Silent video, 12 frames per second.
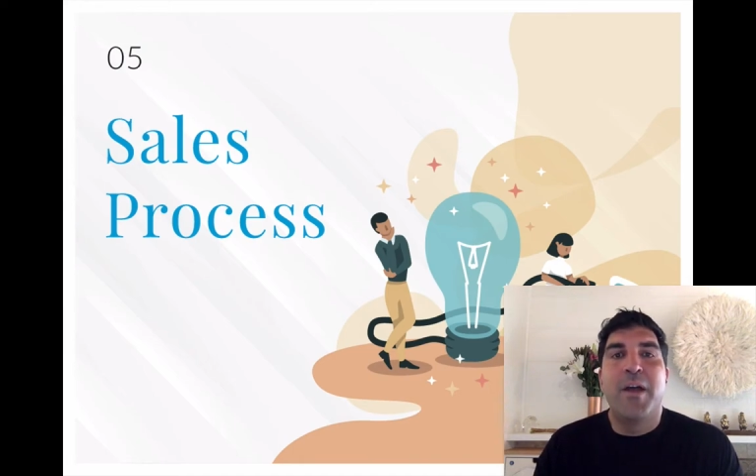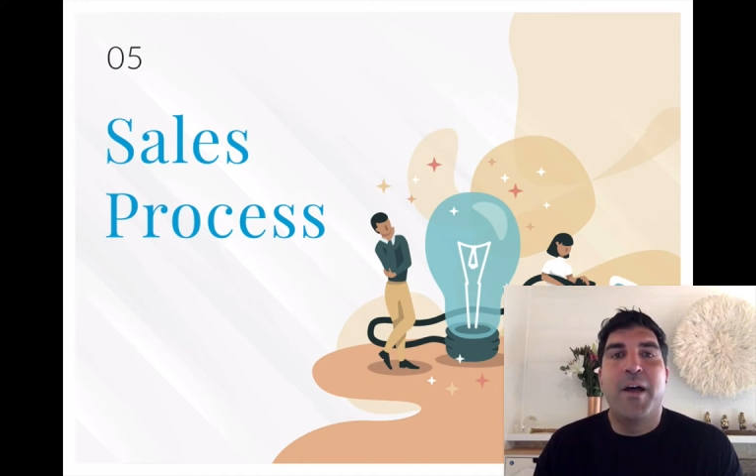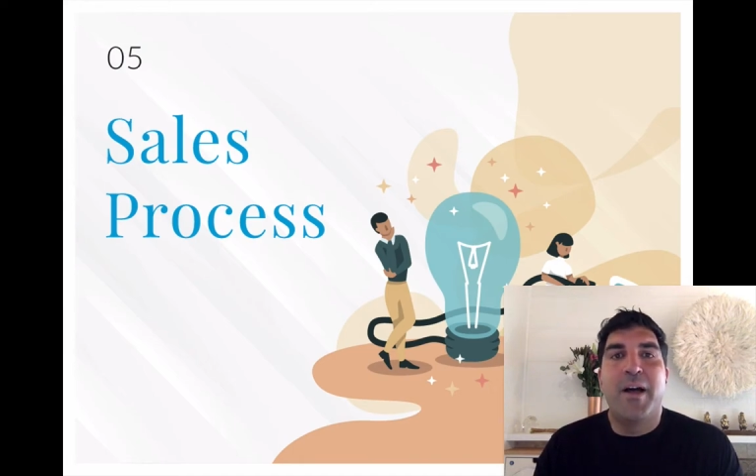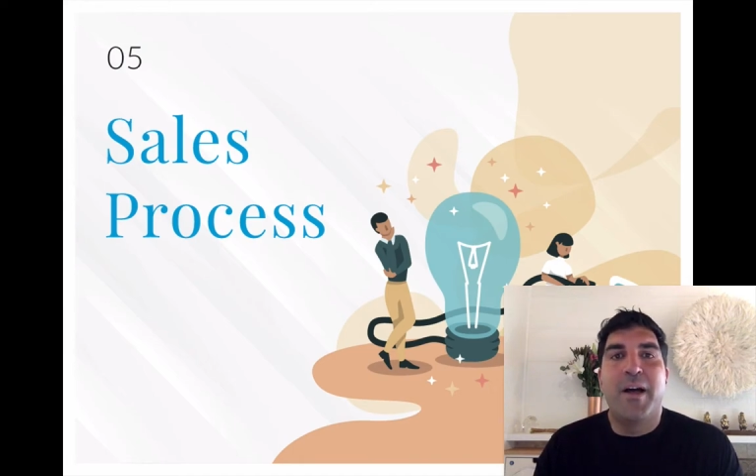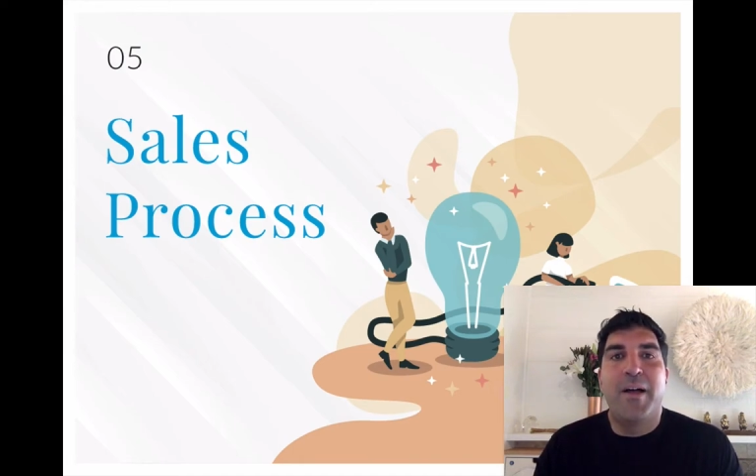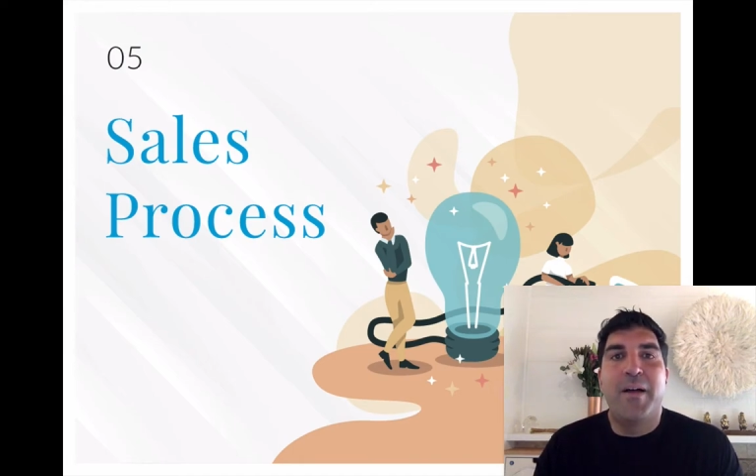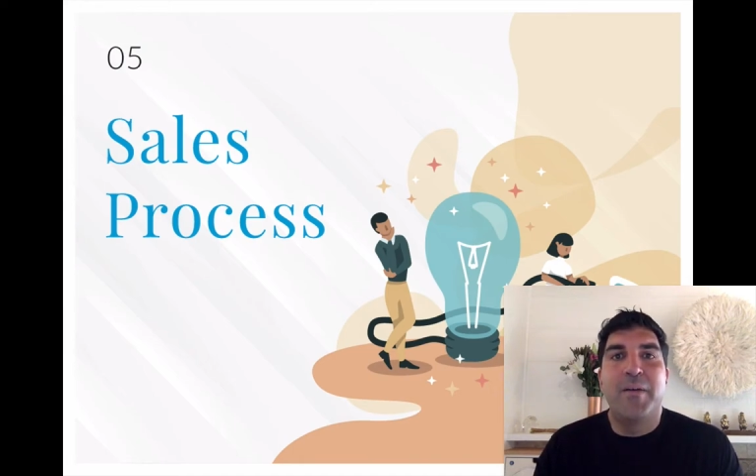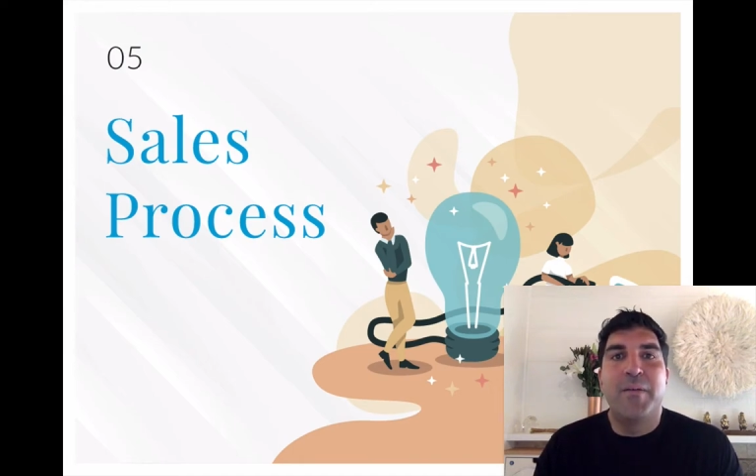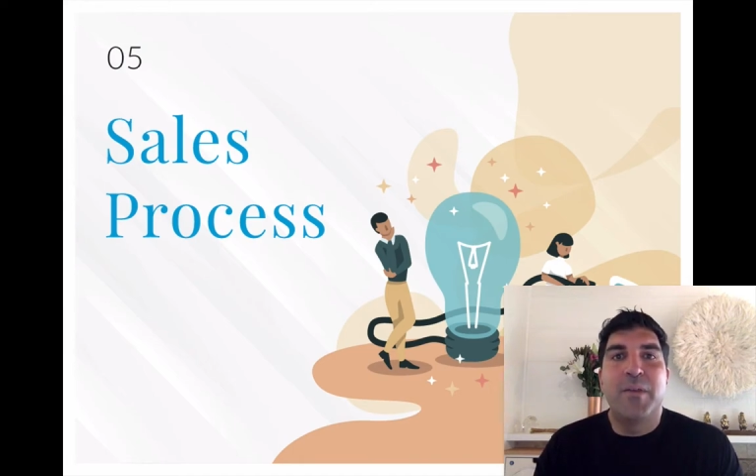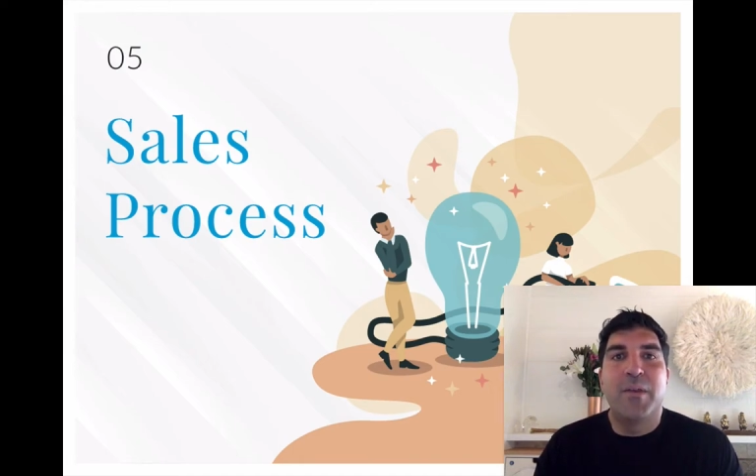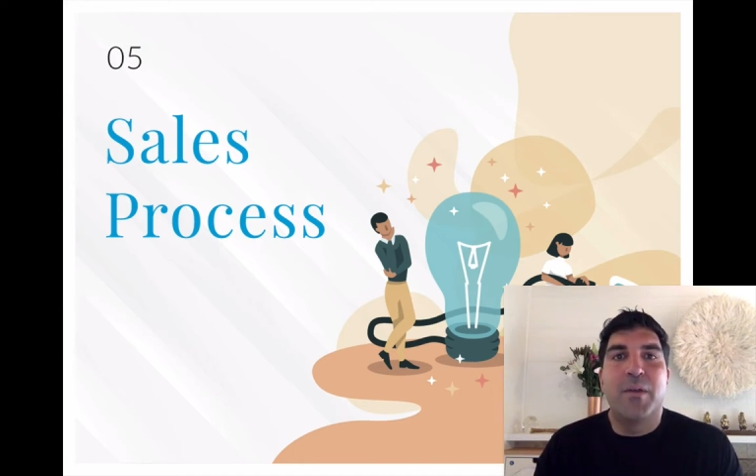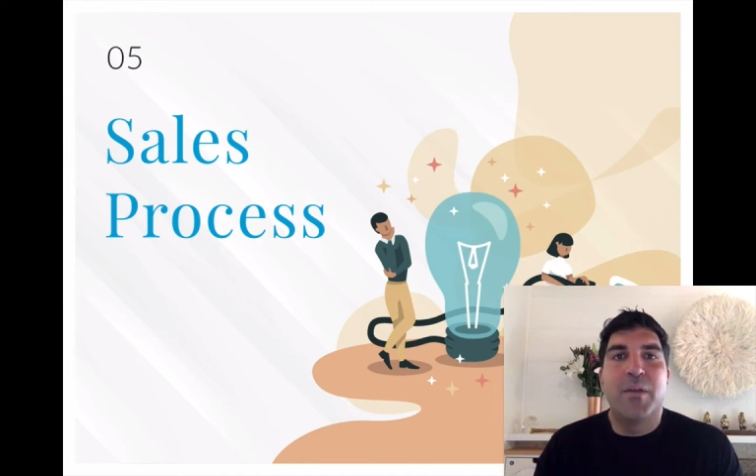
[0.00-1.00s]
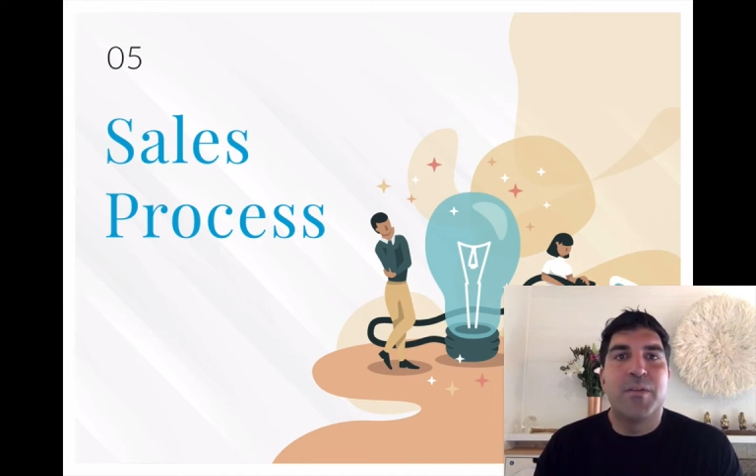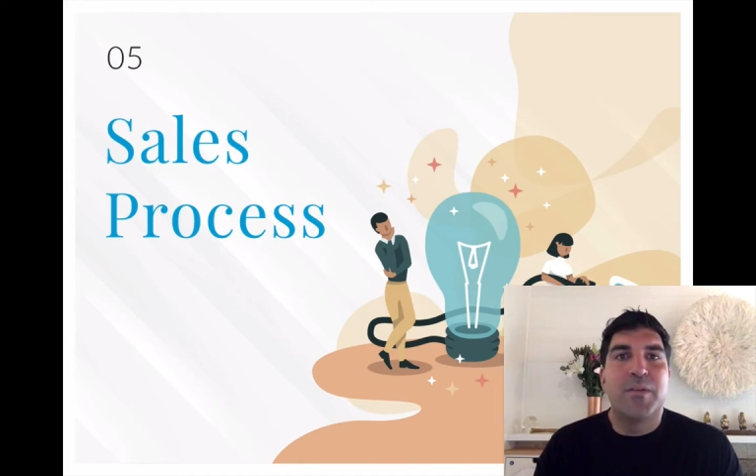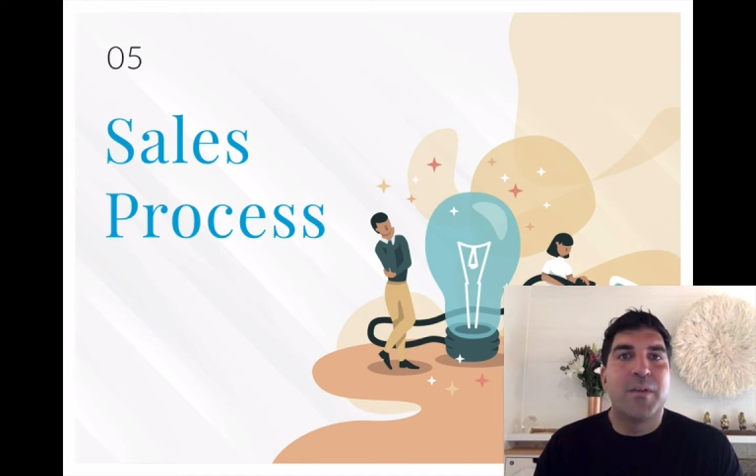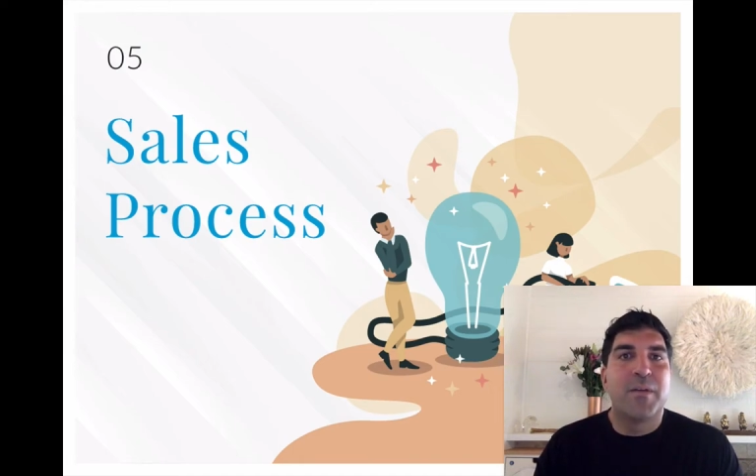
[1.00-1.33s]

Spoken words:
There's